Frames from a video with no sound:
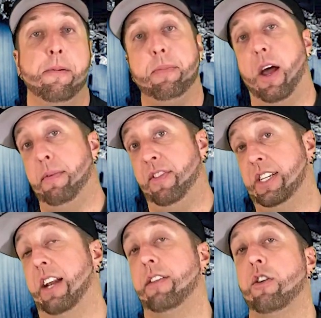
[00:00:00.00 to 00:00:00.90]
Um, if it's
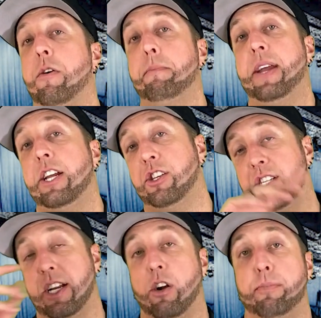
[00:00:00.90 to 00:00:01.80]
not on the homepage,
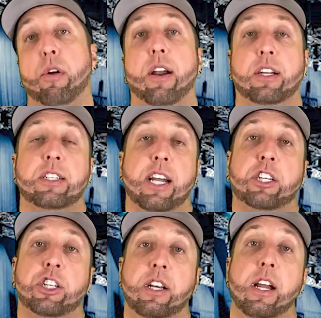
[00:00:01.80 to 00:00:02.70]
it's in our products
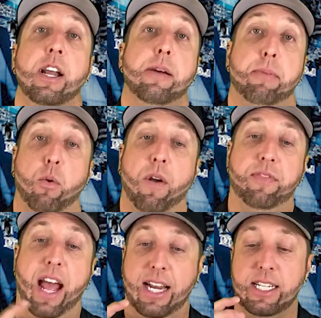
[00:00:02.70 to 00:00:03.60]
section. But what
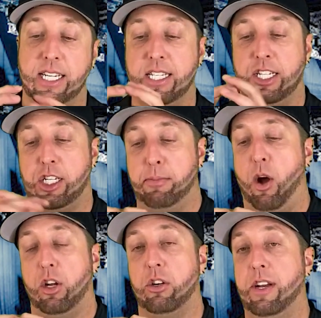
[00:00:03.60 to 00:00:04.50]
that is, is it's
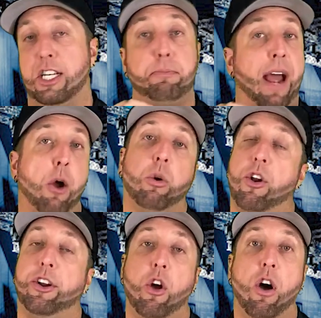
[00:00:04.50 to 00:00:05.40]
smaller, it's power
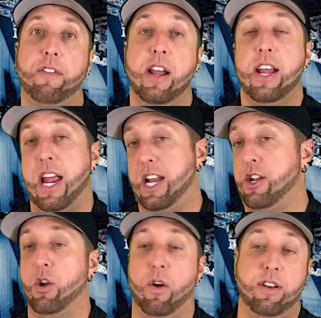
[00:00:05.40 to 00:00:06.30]
on and off, and you
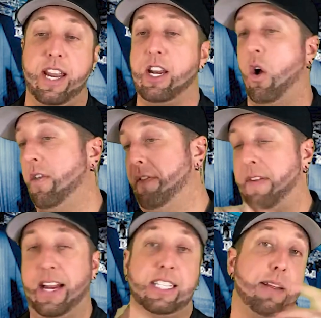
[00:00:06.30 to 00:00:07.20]
don't need all the
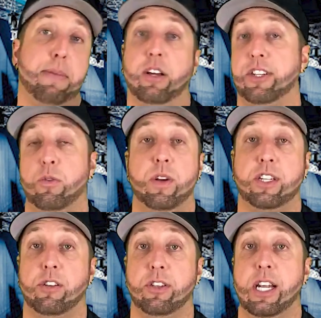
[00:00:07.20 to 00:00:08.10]
fancy bells and
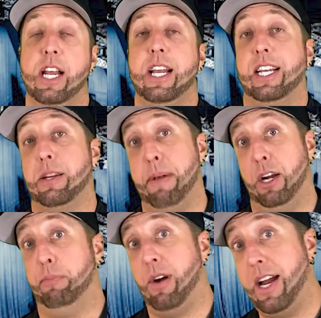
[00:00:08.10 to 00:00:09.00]
whistles. It's a better
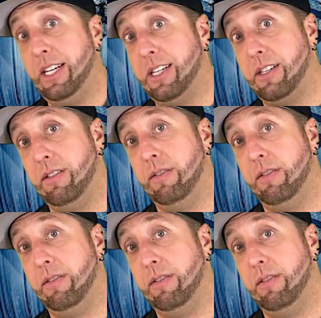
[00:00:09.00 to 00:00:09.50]
price